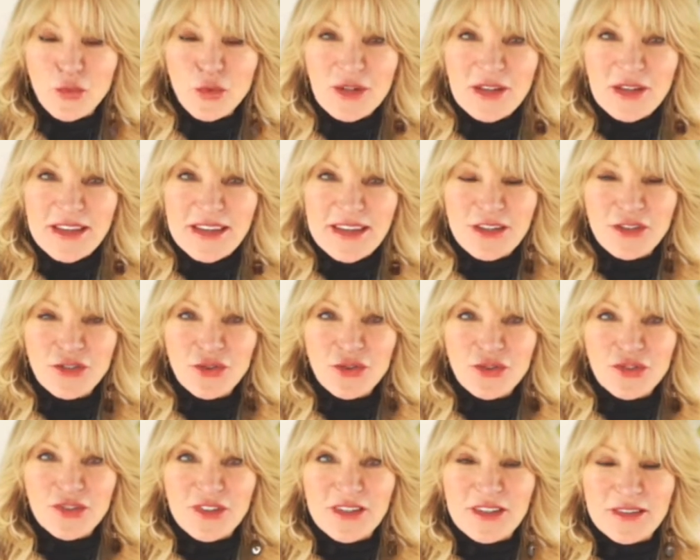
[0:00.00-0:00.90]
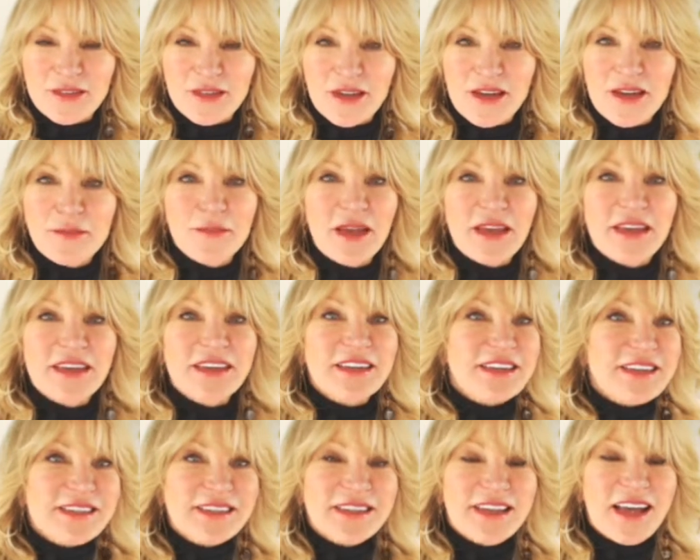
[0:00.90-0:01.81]
really interesting. Make it
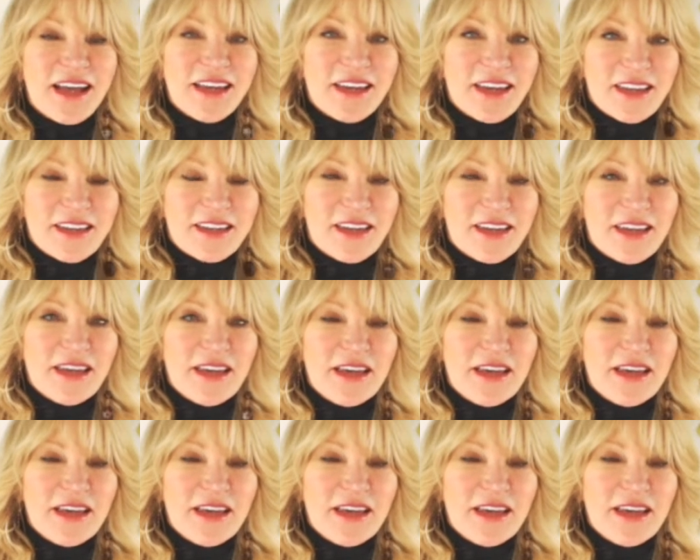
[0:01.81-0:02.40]
exciting.